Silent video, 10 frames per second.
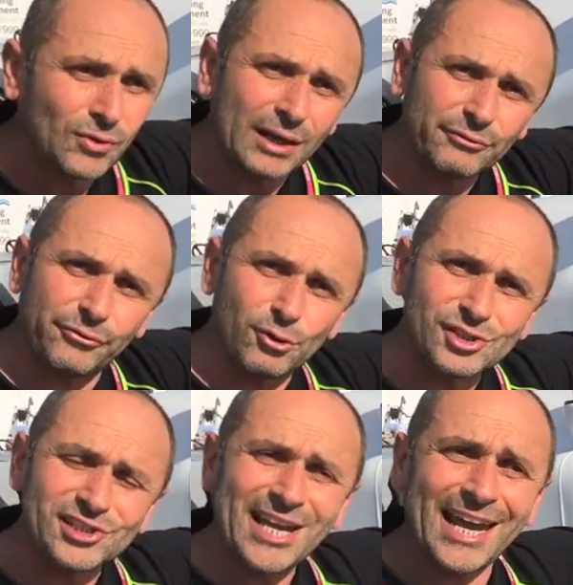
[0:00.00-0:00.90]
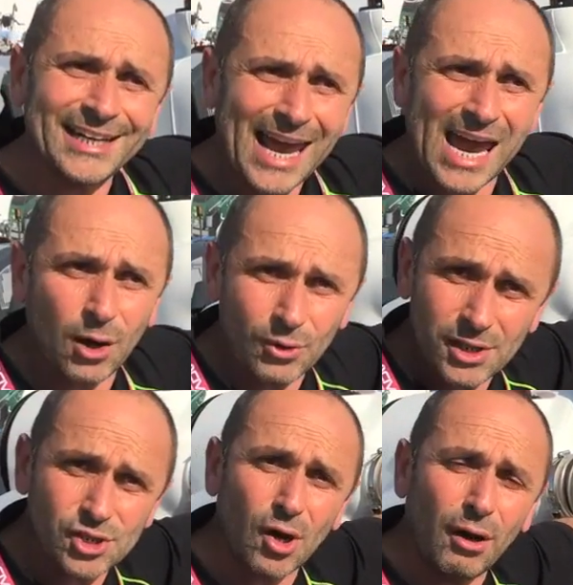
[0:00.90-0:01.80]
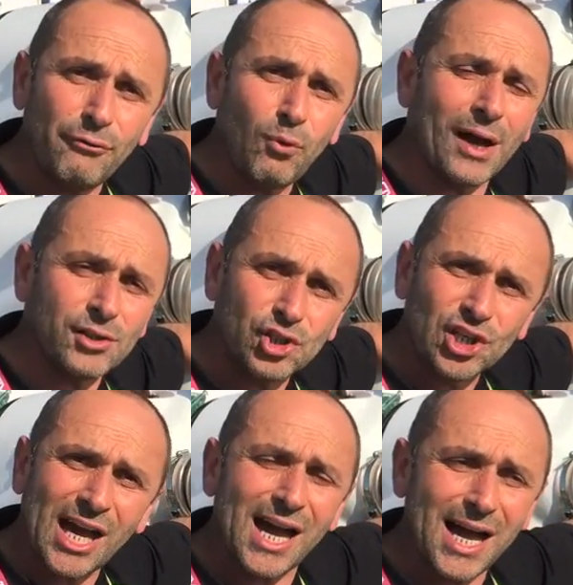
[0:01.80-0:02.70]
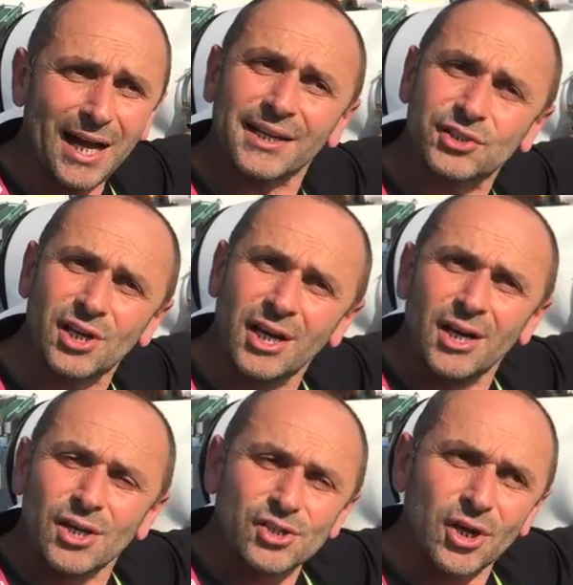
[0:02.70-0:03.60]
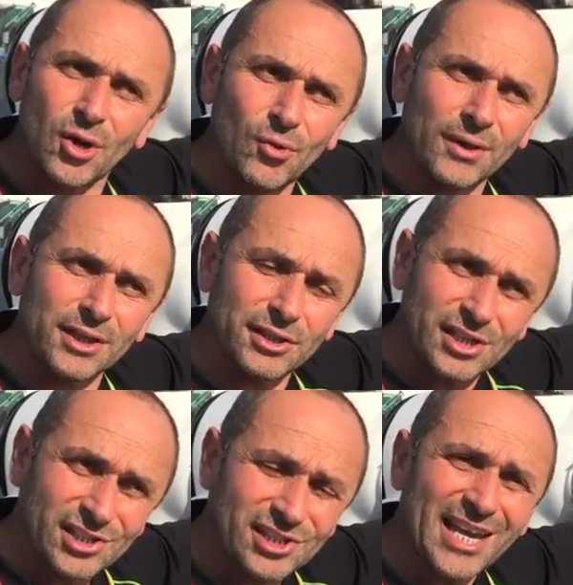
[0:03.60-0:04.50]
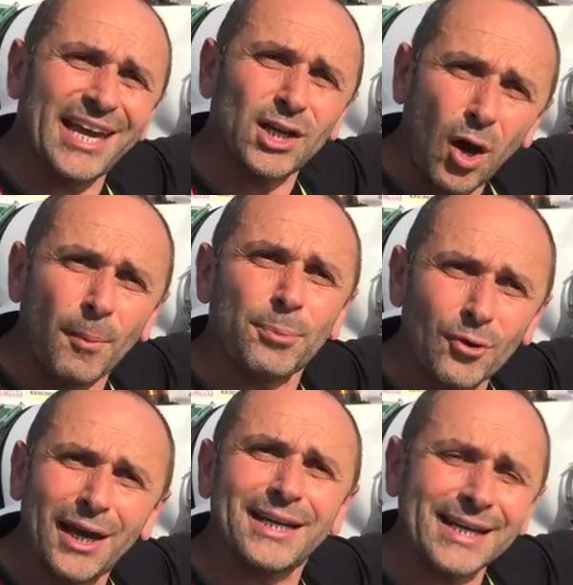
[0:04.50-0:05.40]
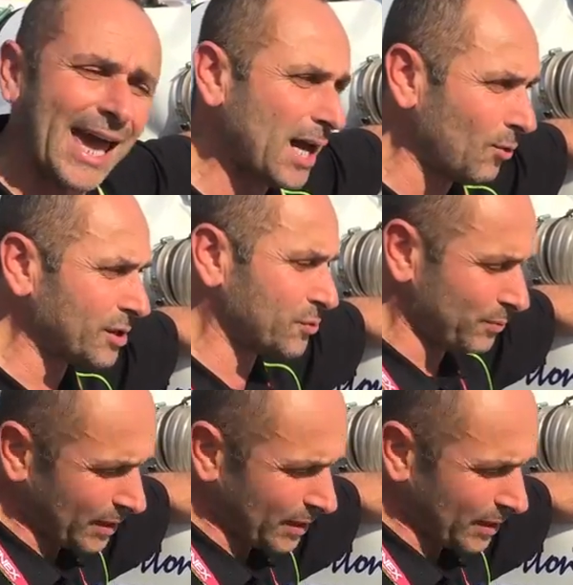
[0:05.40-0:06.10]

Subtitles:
run for 10 hours off one charge. So yeah, it's 10 operating hours.